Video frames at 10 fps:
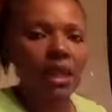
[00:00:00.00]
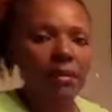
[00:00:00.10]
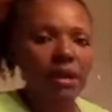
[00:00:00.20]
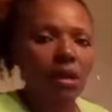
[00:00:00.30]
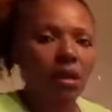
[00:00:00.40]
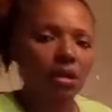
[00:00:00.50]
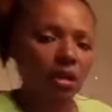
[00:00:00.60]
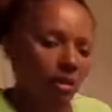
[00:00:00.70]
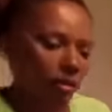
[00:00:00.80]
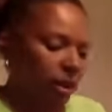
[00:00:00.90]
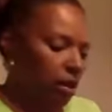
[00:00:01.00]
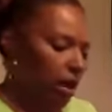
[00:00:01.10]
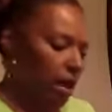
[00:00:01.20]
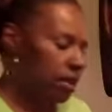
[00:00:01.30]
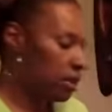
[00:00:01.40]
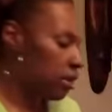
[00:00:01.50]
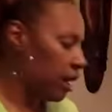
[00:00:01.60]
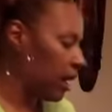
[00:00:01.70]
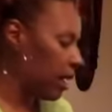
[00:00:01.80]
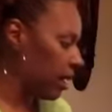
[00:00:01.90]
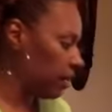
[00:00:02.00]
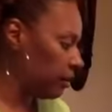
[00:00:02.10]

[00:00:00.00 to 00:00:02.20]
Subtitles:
let me know so that we can go ahead and start cutting.